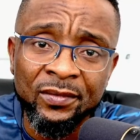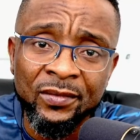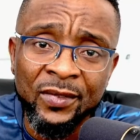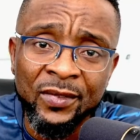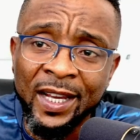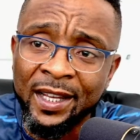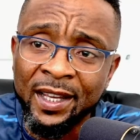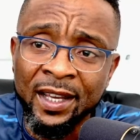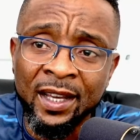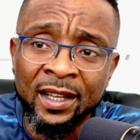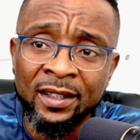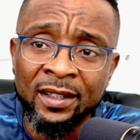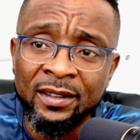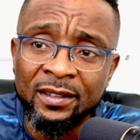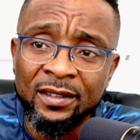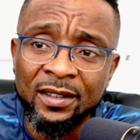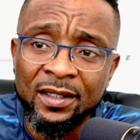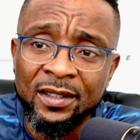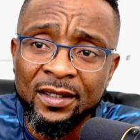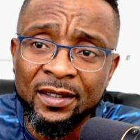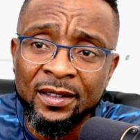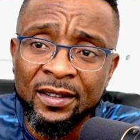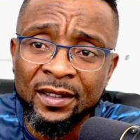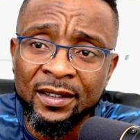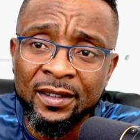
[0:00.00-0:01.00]
Can
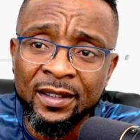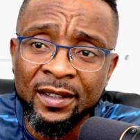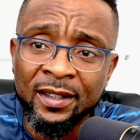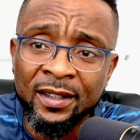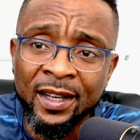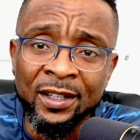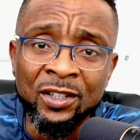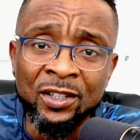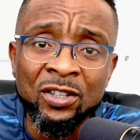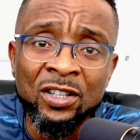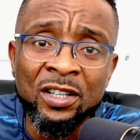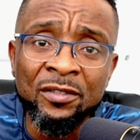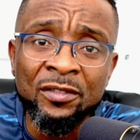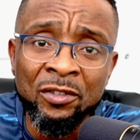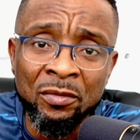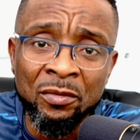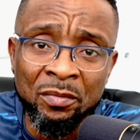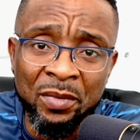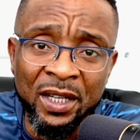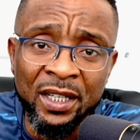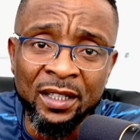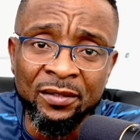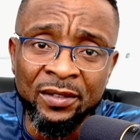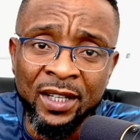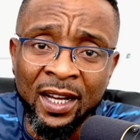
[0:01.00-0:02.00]
you even
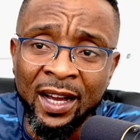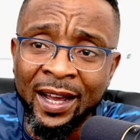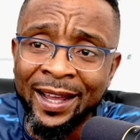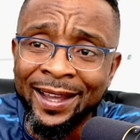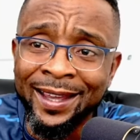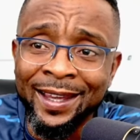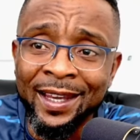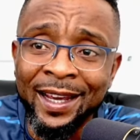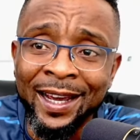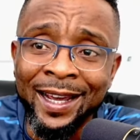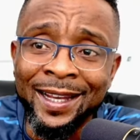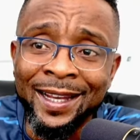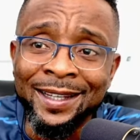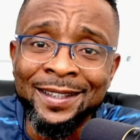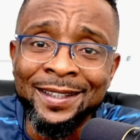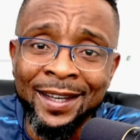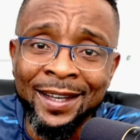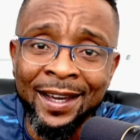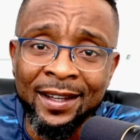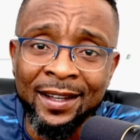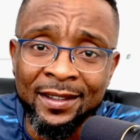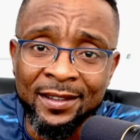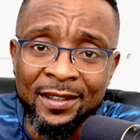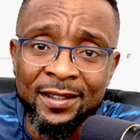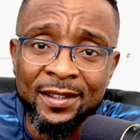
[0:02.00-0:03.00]
believe that I
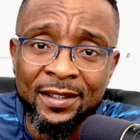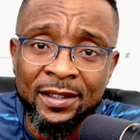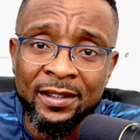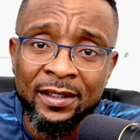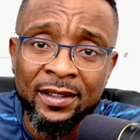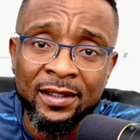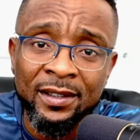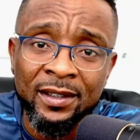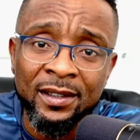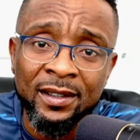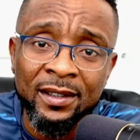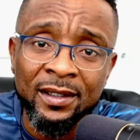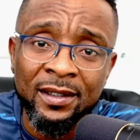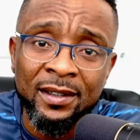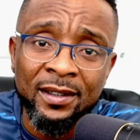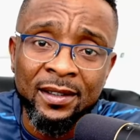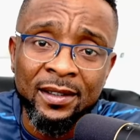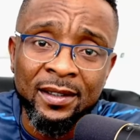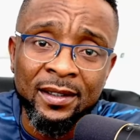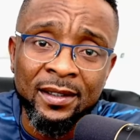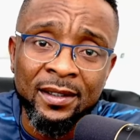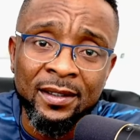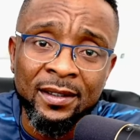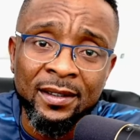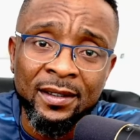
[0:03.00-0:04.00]
can't
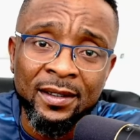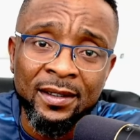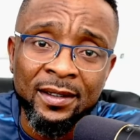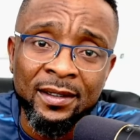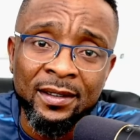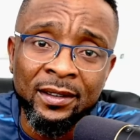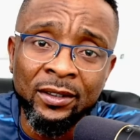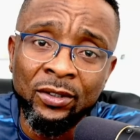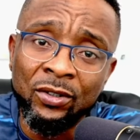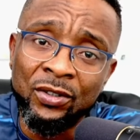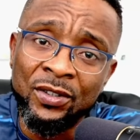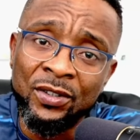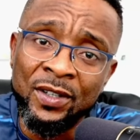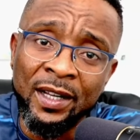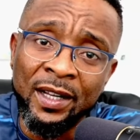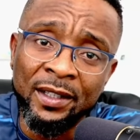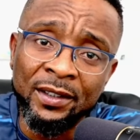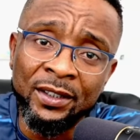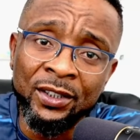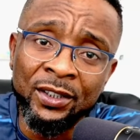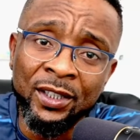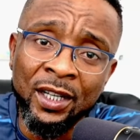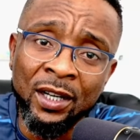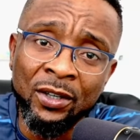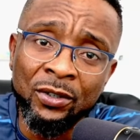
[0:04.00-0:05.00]
use
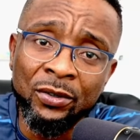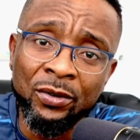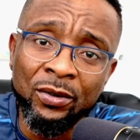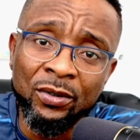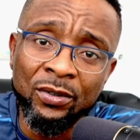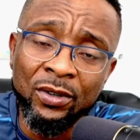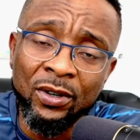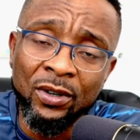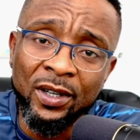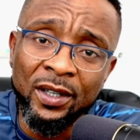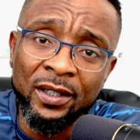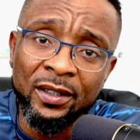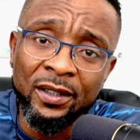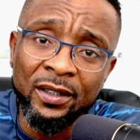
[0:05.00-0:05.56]
Nigerian crude oil?